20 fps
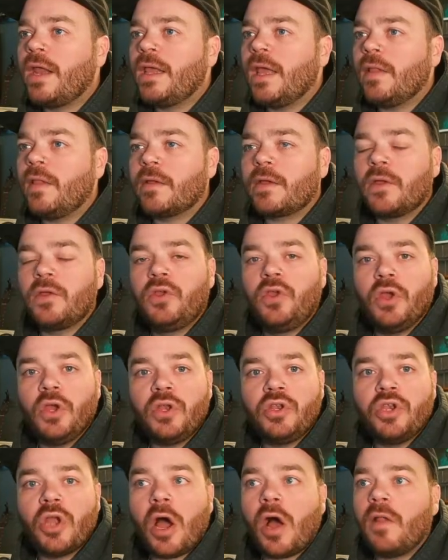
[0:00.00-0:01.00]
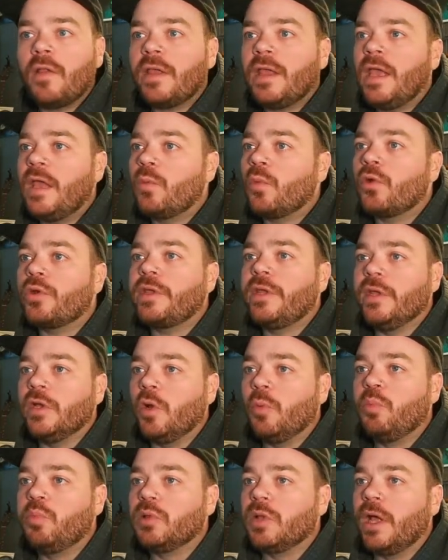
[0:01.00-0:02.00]
to get like a good nollie inward
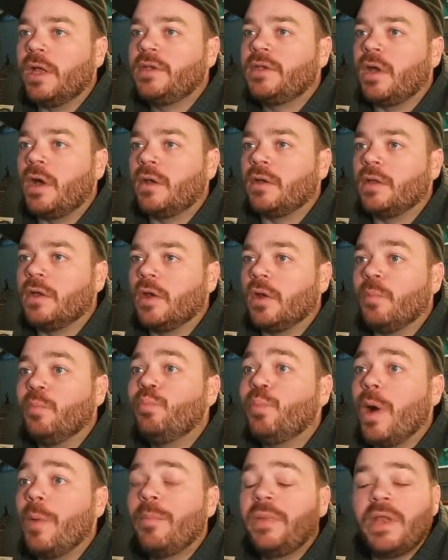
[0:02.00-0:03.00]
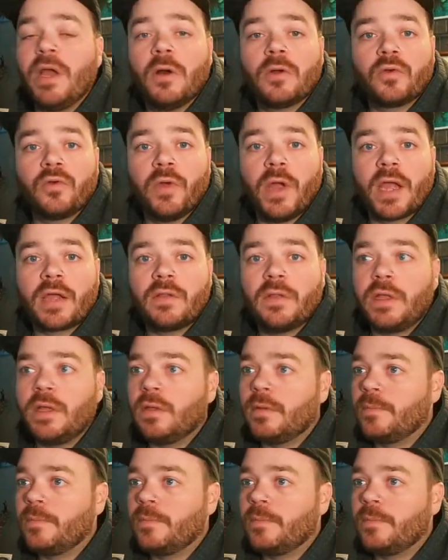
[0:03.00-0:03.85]
heel blunt on here and bump it out correctly.